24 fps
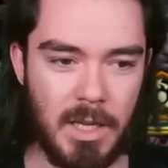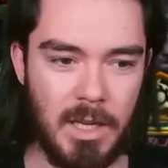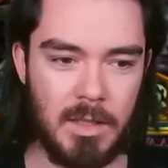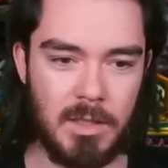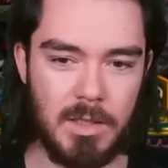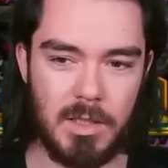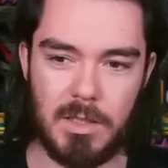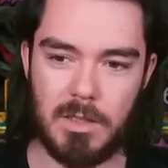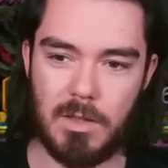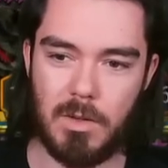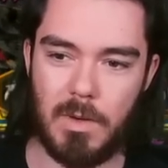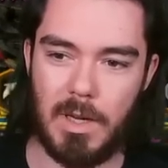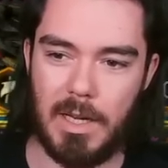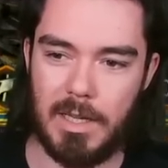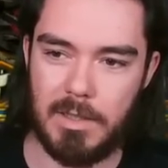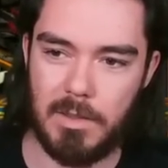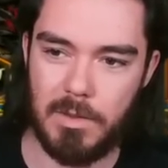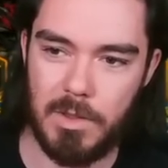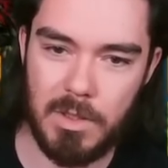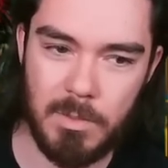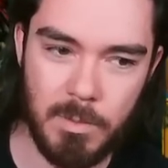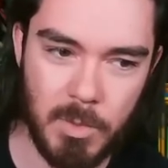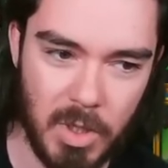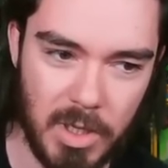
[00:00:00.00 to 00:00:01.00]
in just Karato,
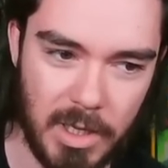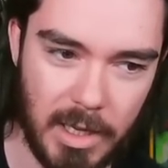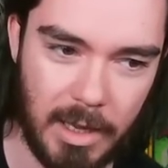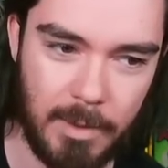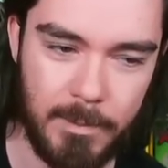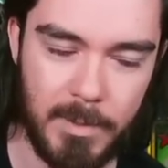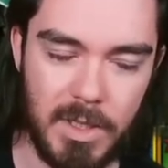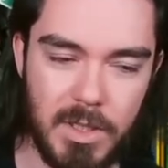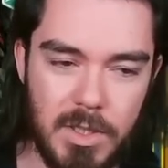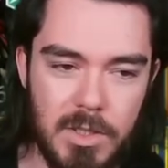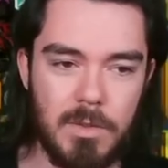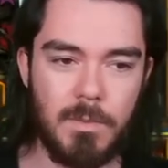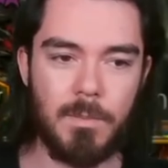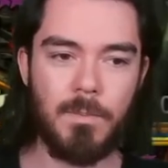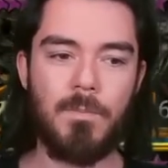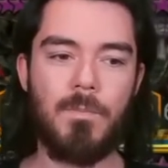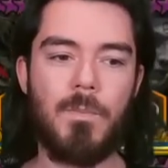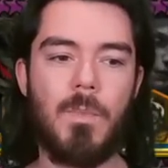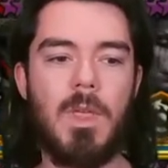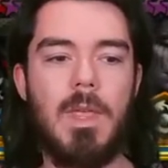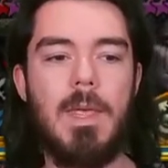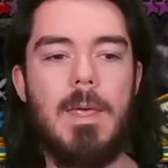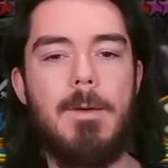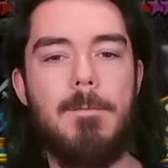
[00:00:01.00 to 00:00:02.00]
just more damage.
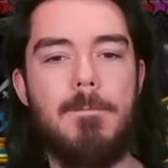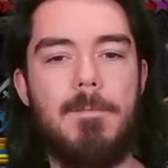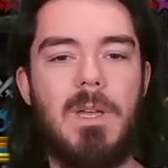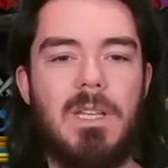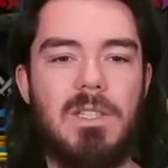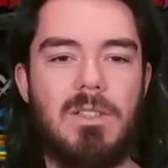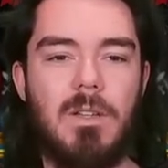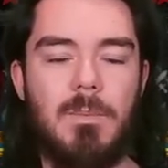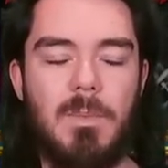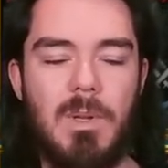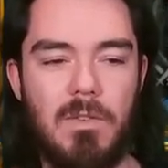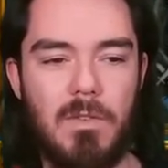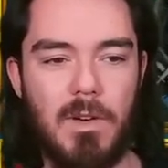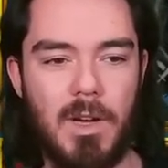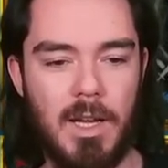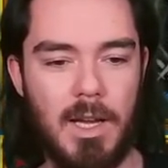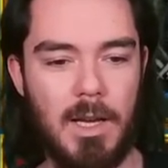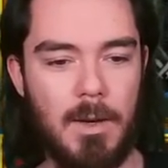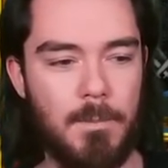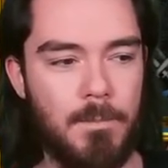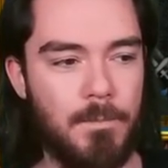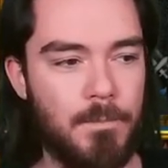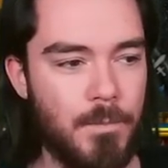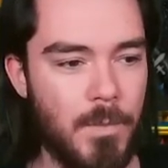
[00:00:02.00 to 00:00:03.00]
That's going to be fine.